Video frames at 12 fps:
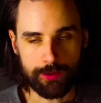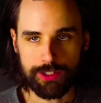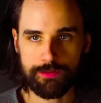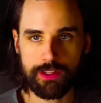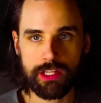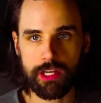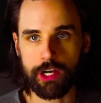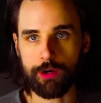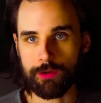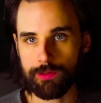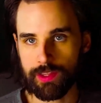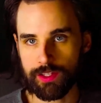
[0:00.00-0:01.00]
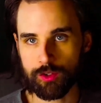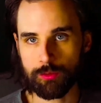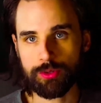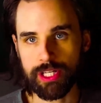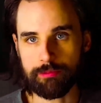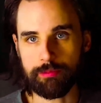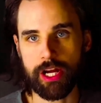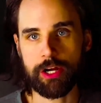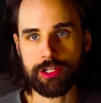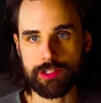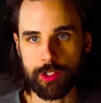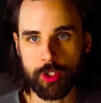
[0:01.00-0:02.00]
this video, things are pretty
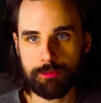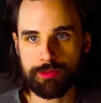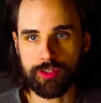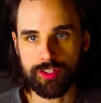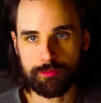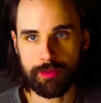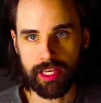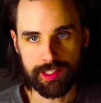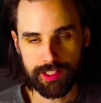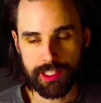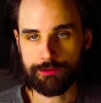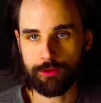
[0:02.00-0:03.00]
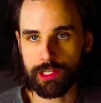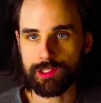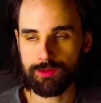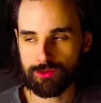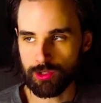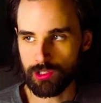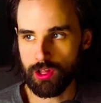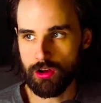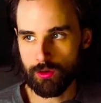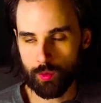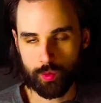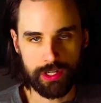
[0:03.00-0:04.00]
bearish in the crypto space. And if we're in some sort of
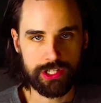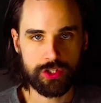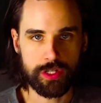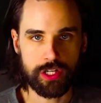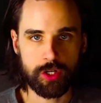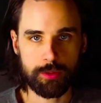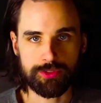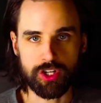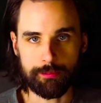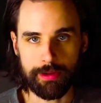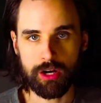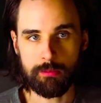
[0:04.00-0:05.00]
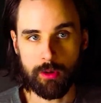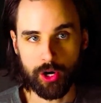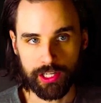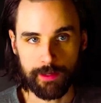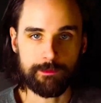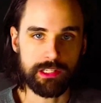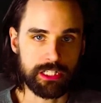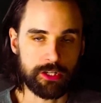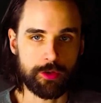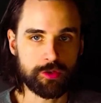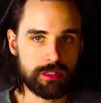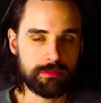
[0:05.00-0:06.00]
long, wintry crypto bear market,
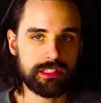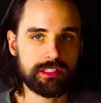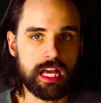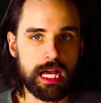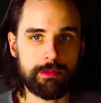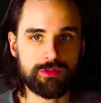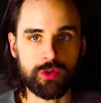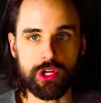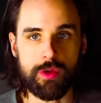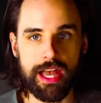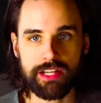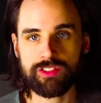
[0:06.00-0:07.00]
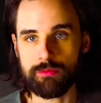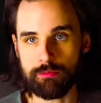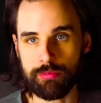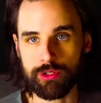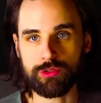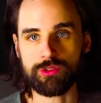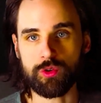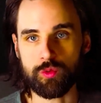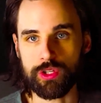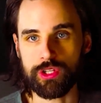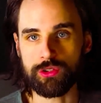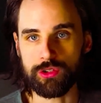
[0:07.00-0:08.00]
those can be times where you actually build a
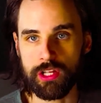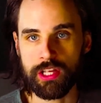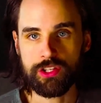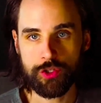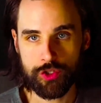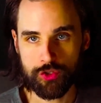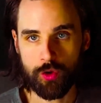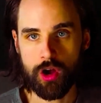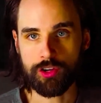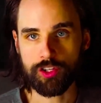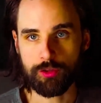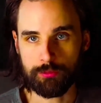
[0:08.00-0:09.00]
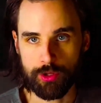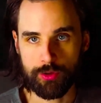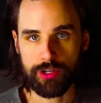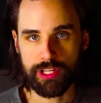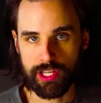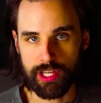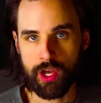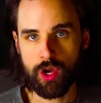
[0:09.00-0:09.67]
real strong community